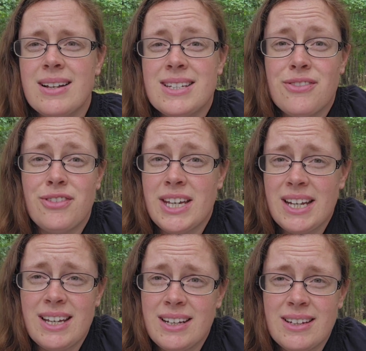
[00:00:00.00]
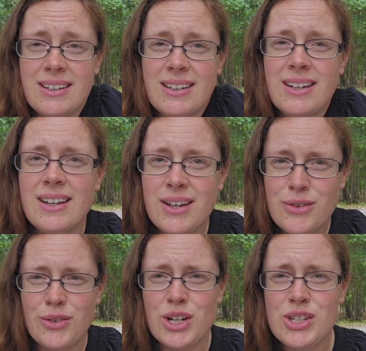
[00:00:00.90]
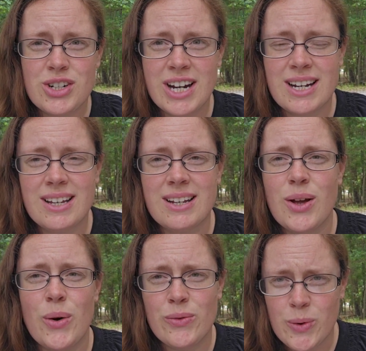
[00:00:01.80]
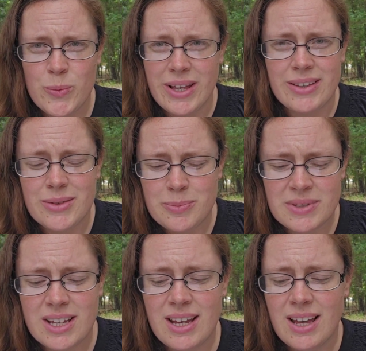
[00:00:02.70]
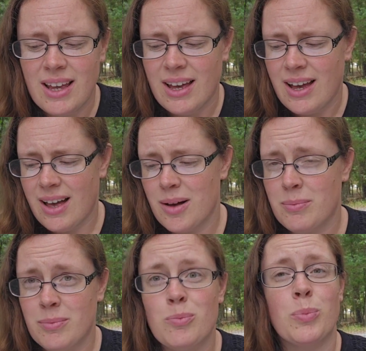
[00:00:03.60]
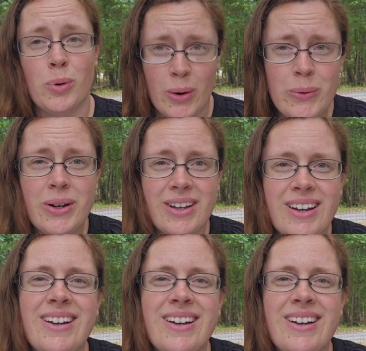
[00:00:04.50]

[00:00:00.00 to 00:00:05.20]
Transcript: defeated, frustrated, overwhelmed, broke.